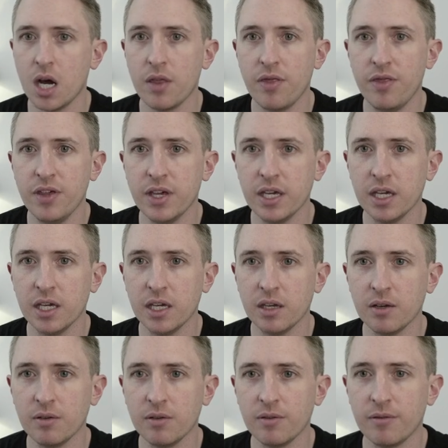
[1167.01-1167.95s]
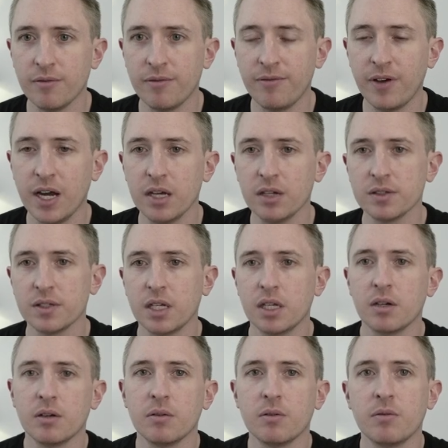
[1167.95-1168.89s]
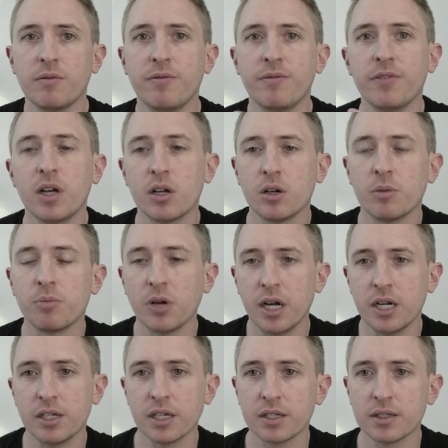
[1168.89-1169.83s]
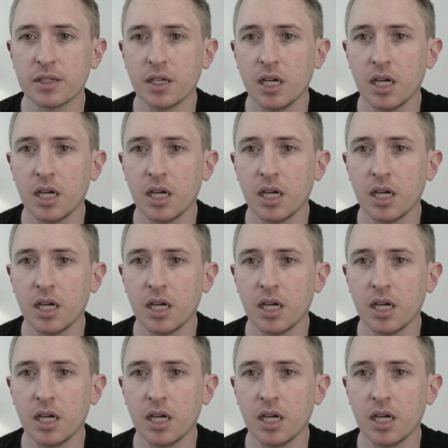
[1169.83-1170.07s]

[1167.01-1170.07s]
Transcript: The files that a Flutter project